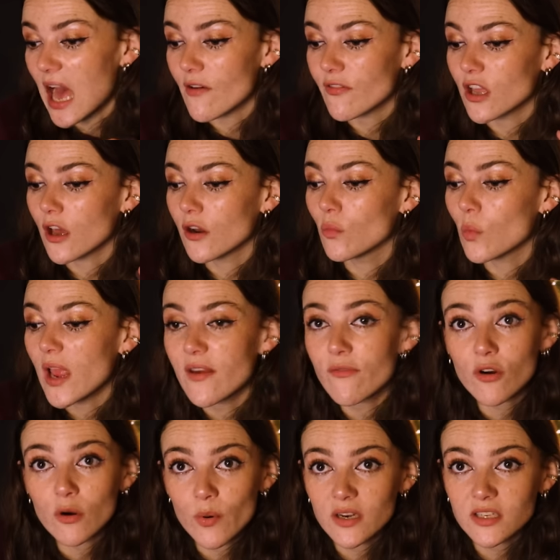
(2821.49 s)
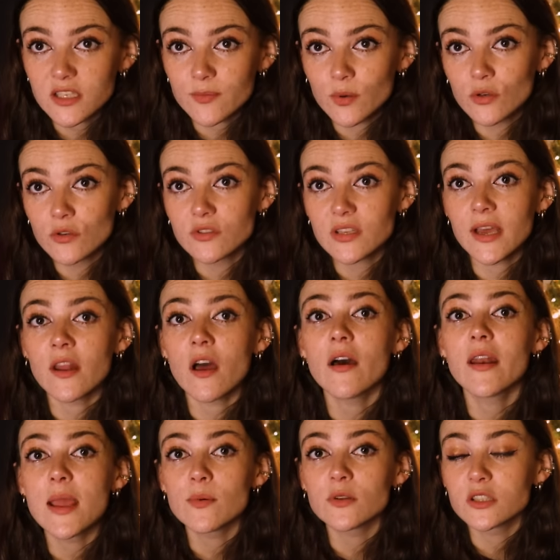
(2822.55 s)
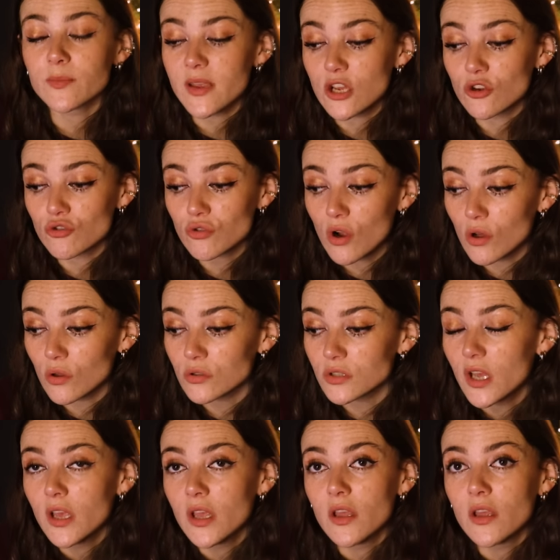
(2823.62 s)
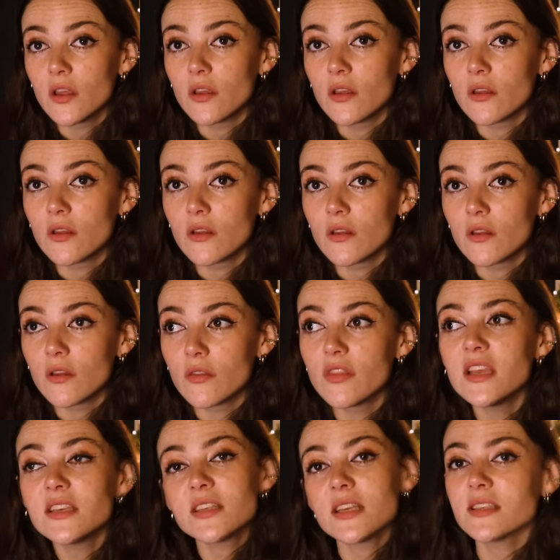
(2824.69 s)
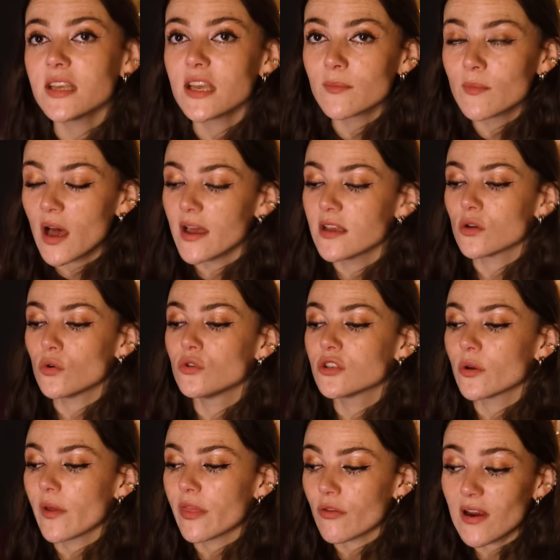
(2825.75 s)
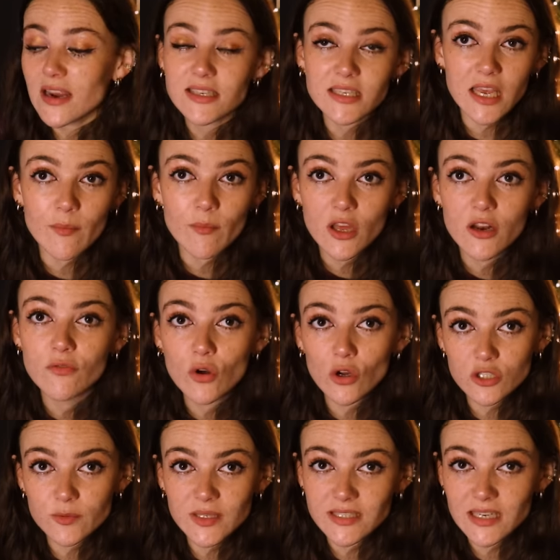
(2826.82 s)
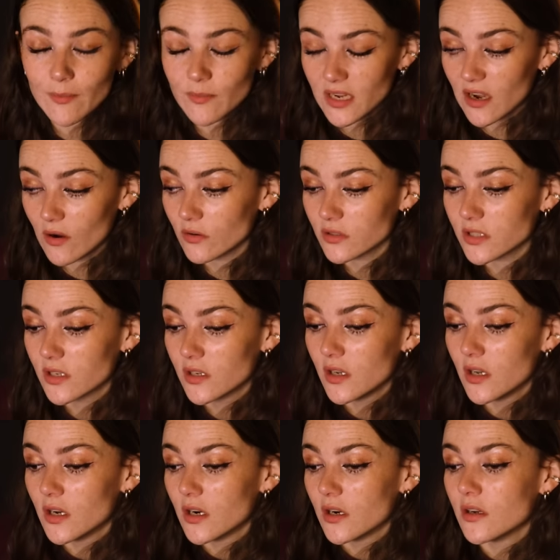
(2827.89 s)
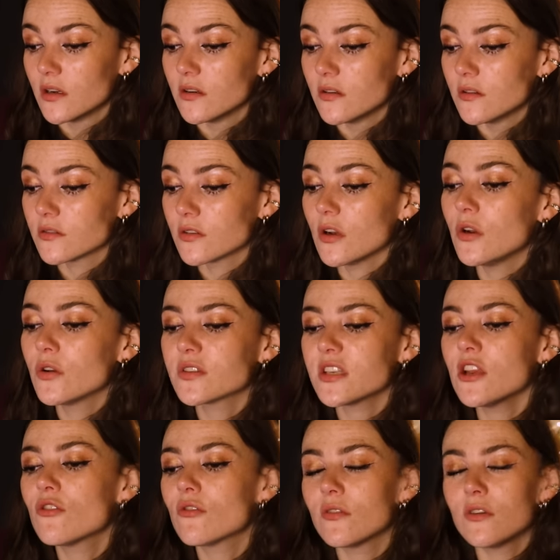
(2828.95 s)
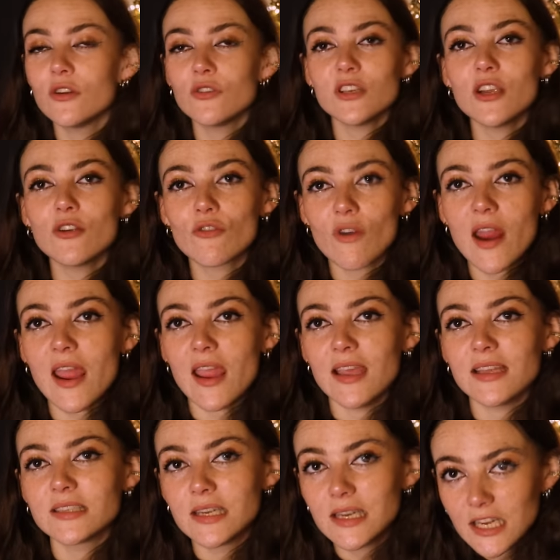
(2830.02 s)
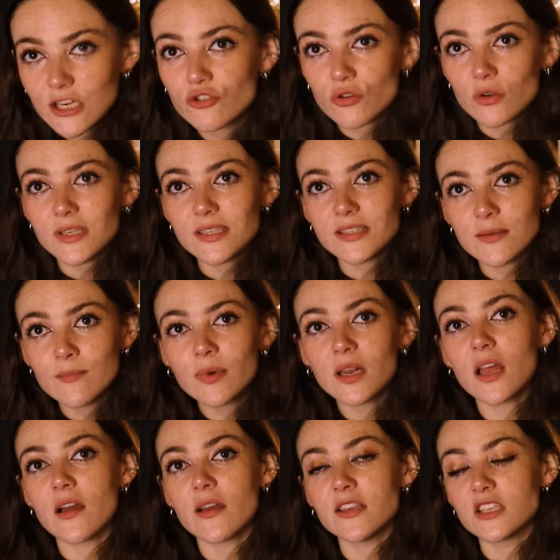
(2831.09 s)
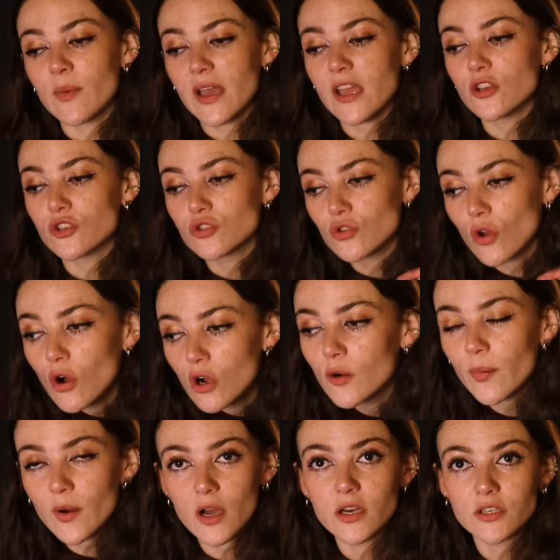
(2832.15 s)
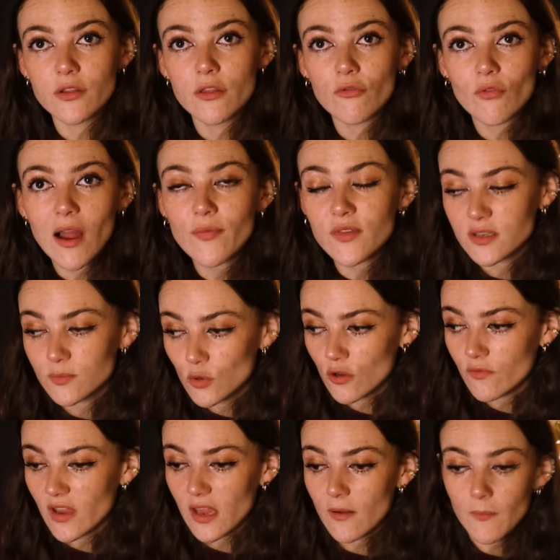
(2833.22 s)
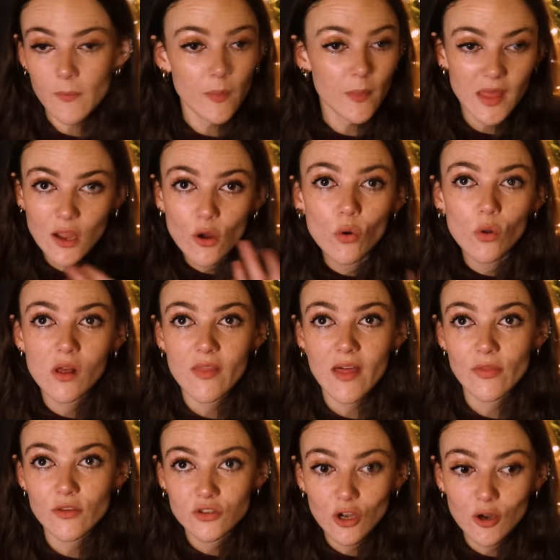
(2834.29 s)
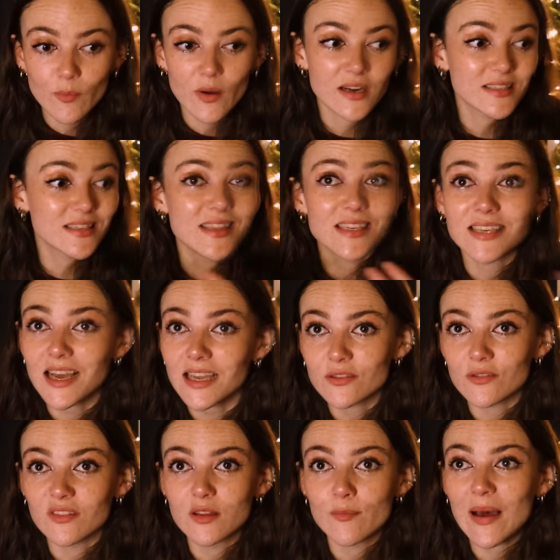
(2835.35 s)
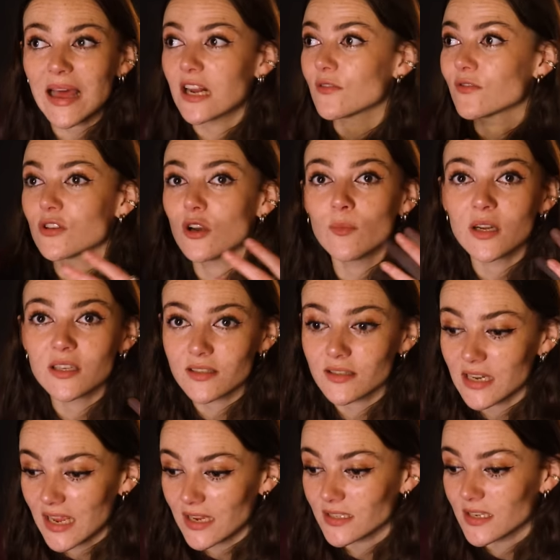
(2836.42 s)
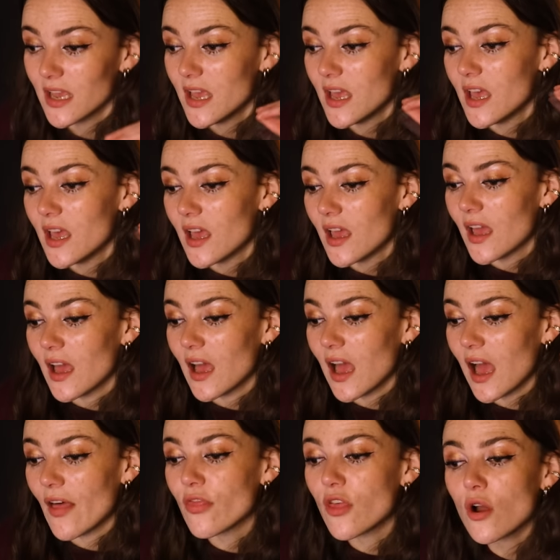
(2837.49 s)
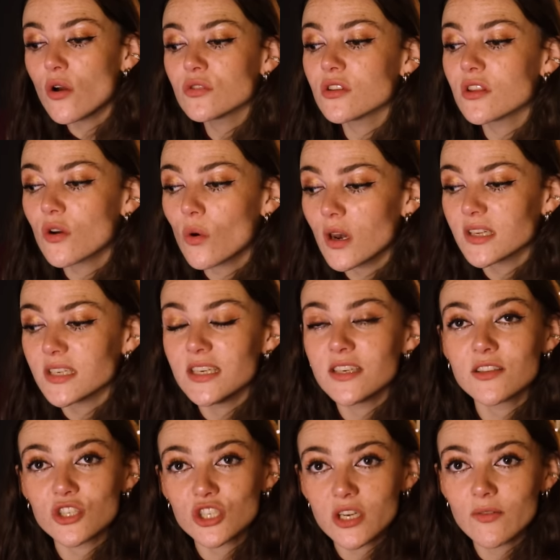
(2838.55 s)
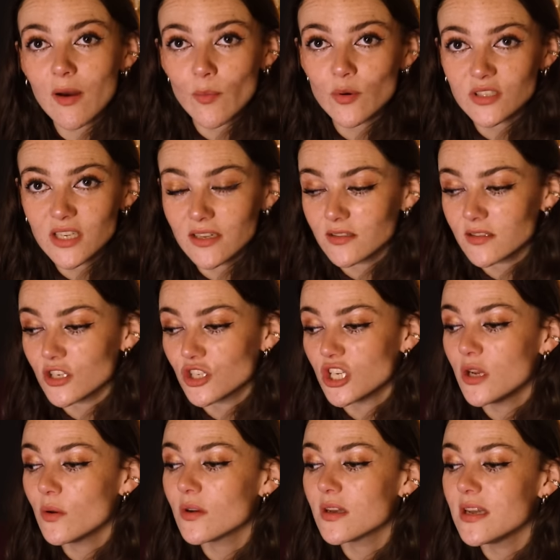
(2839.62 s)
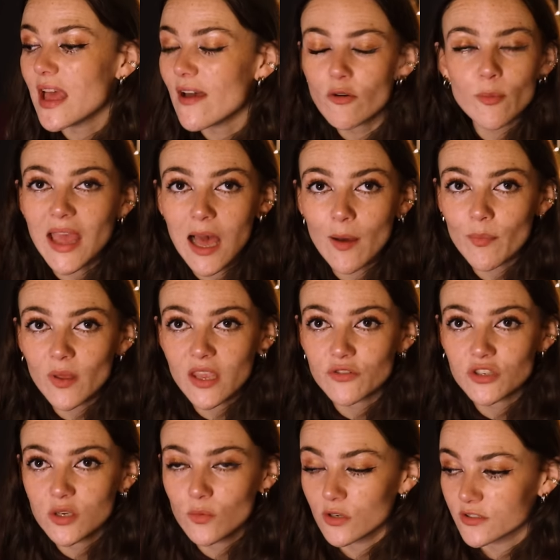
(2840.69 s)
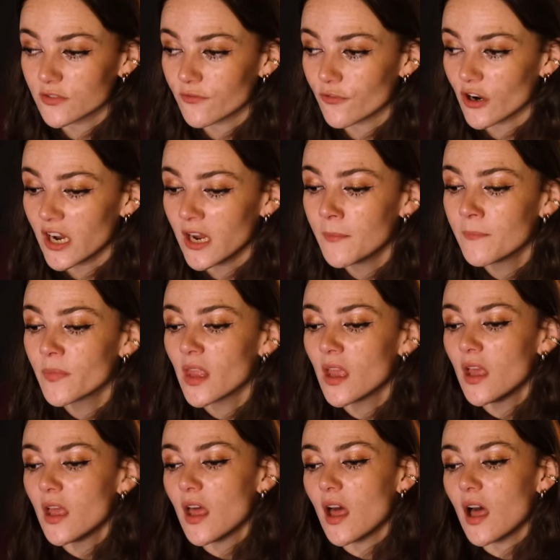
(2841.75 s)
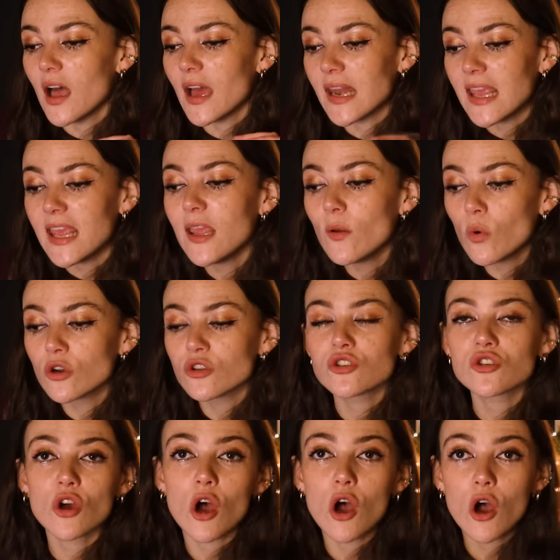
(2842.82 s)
having unwavering principles and unable to be controlled, these things he admires are also a threat to him and have got to be stamped out. So Lucy Gray is literally symbolized by a songbird throughout this movie. They call her that, the songbird. It's in the title, The Ballad of Songbirds and Snakes. And those are the qualities that she represents. She would never be happy if she wasn't free. And he wants to